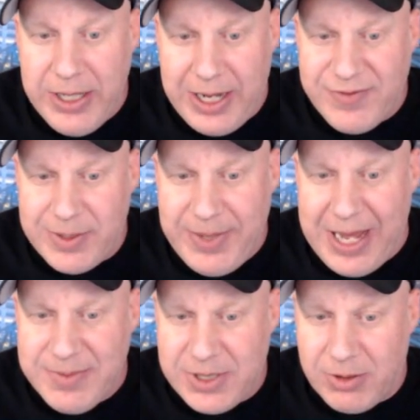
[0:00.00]
You got some
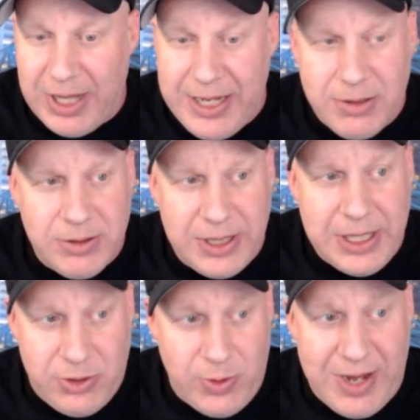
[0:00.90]
games that are later and they
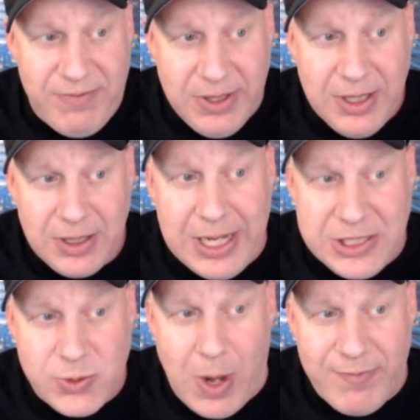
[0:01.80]
do have late
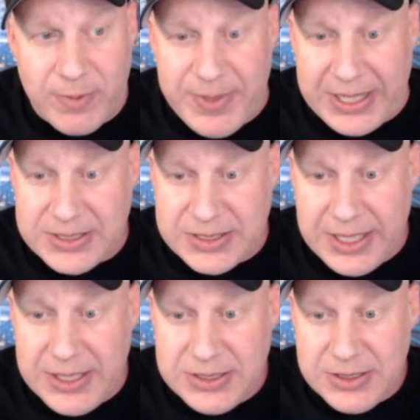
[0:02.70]
swap for
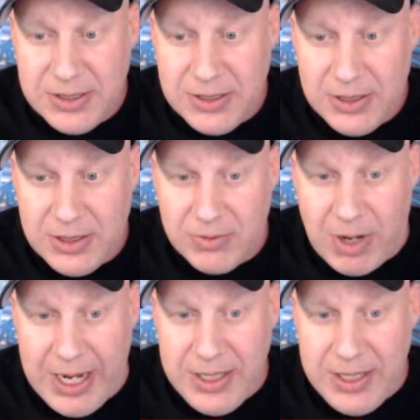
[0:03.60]
Pick6, right?